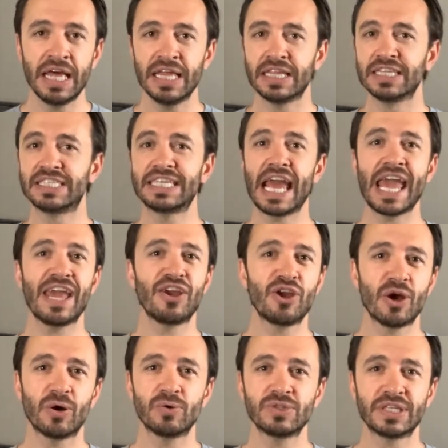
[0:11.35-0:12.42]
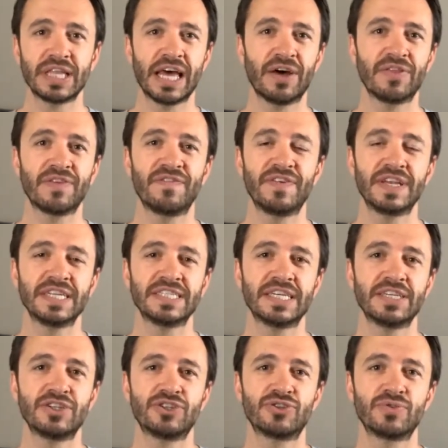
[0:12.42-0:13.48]
The saying goes in the health and fitness
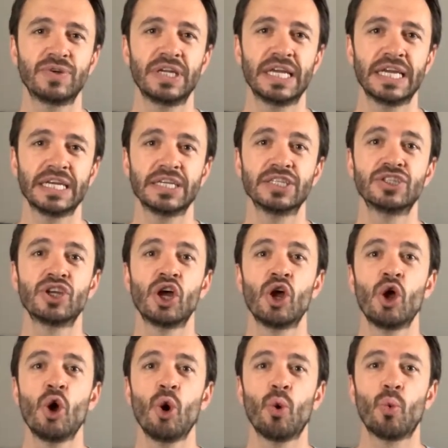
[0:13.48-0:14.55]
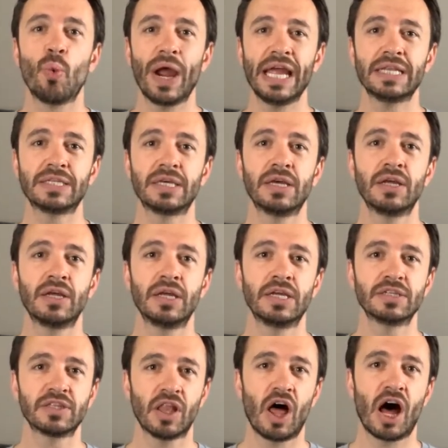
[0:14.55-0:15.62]
industry is weight
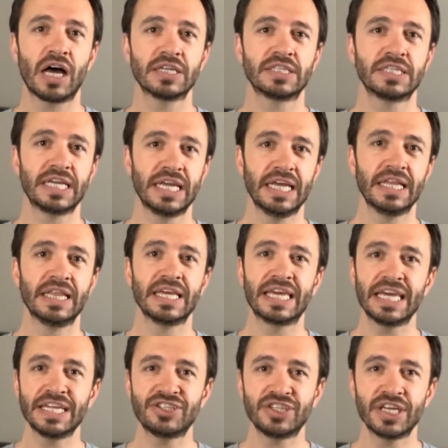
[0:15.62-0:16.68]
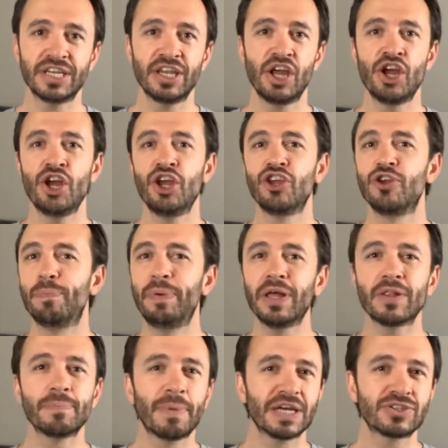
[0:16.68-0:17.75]
is lost in the kitchen. You
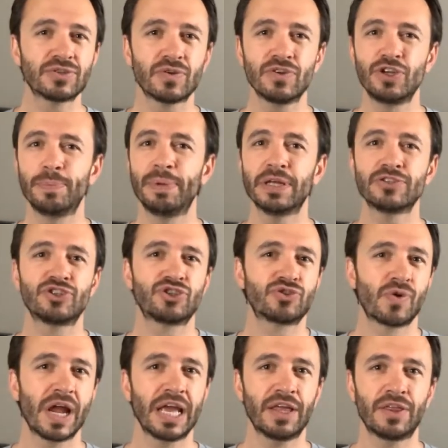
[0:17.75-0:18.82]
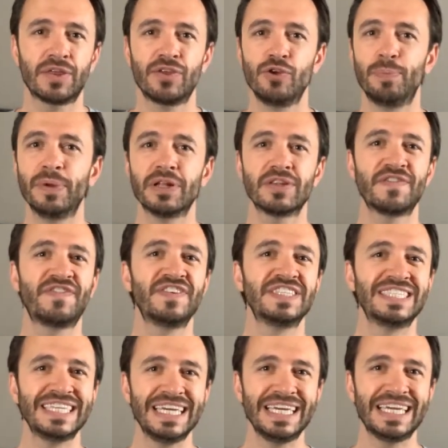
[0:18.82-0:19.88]
build muscle, you build strength, you build a
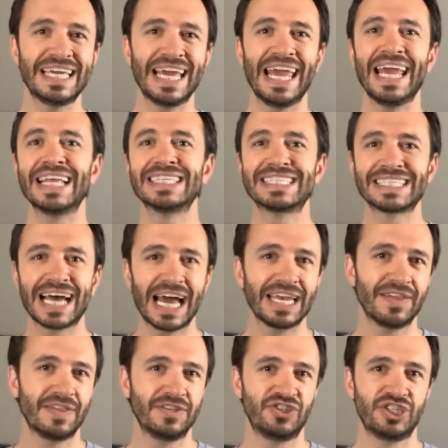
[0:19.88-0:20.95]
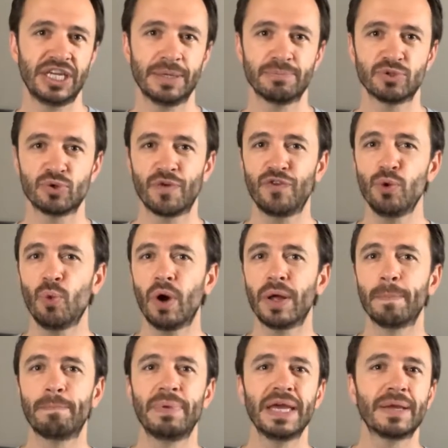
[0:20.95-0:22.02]
physique inside of the gym. So if you
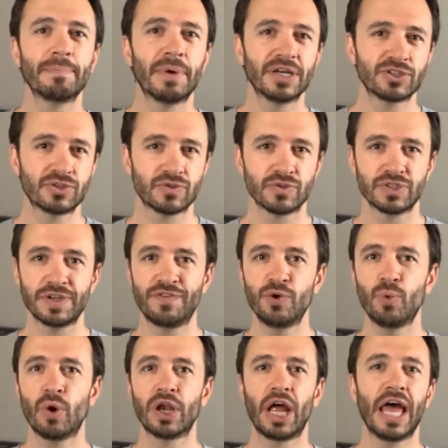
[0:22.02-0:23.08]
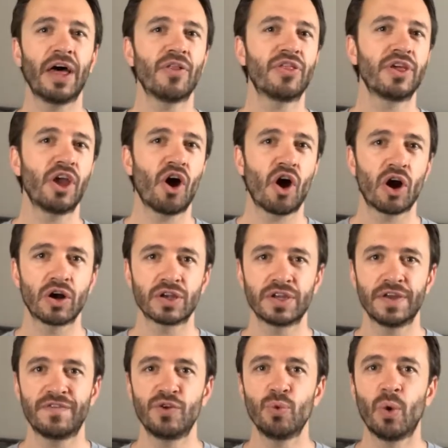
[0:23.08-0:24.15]
want big muscles, if you want a healthy heart,
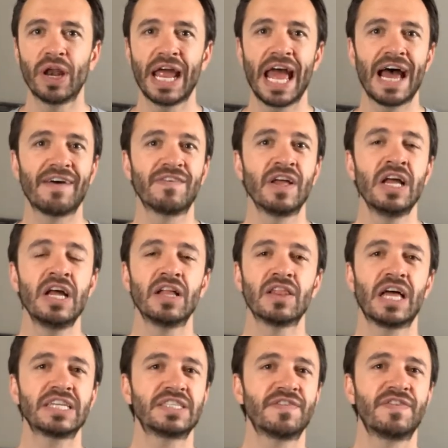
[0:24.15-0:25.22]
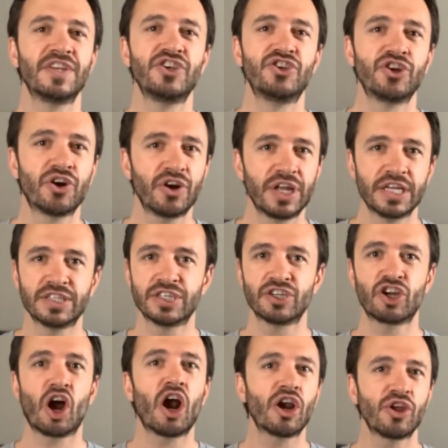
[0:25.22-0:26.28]
if you want to have lots of endurance and
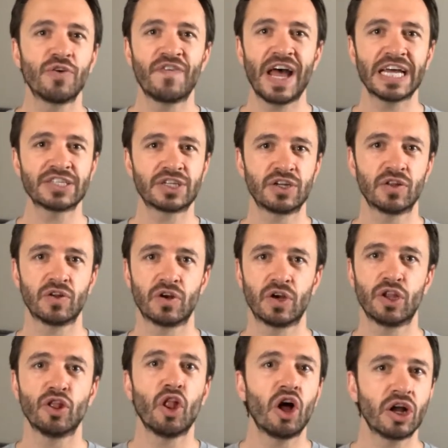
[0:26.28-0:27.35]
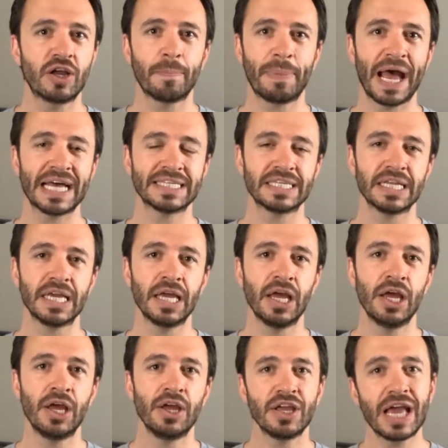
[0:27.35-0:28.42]
cardiovascular and lung capacity,
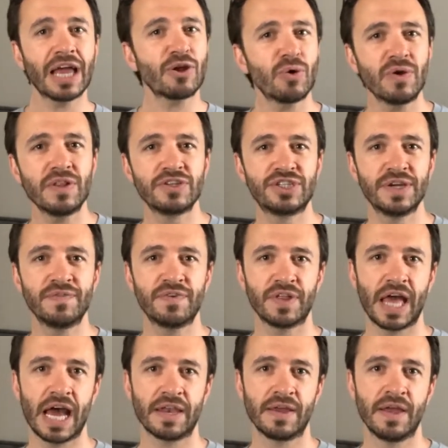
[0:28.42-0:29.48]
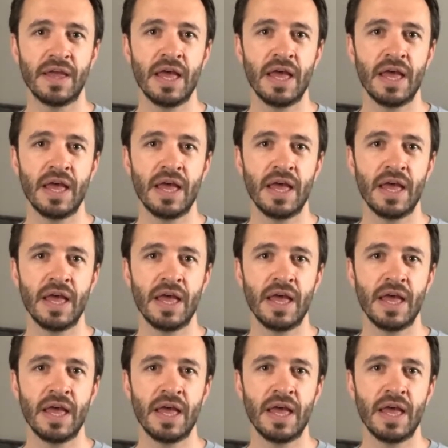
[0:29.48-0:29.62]
you got to go to the gym for that.